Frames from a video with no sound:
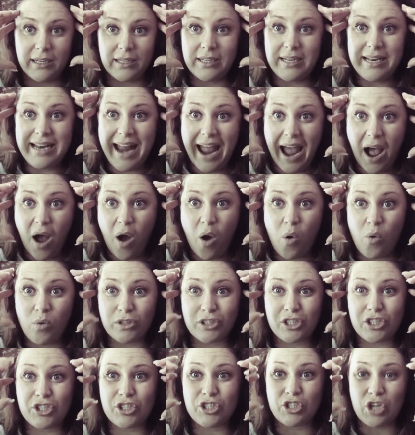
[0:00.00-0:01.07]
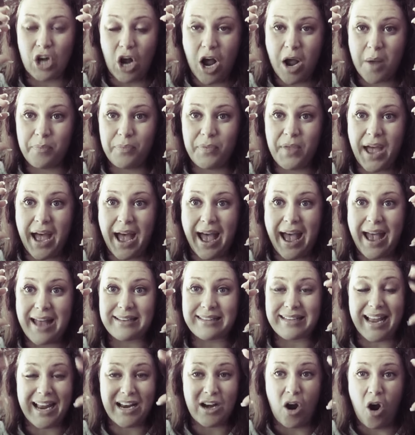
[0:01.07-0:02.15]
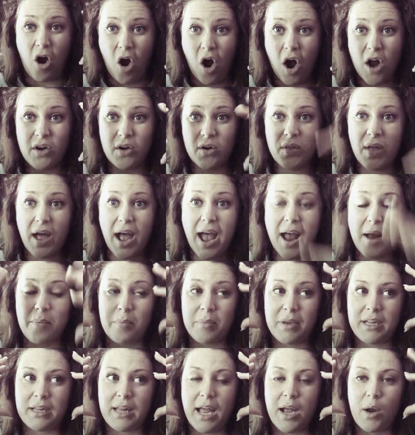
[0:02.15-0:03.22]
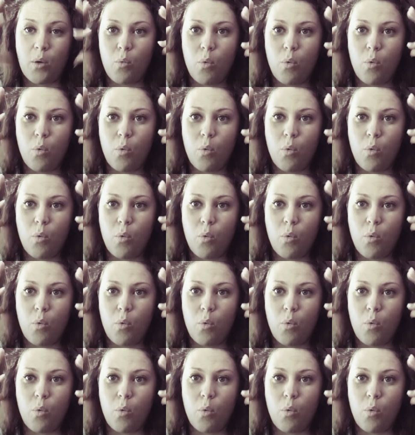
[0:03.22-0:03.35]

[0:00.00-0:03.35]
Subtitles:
now stop that and honor that and be like,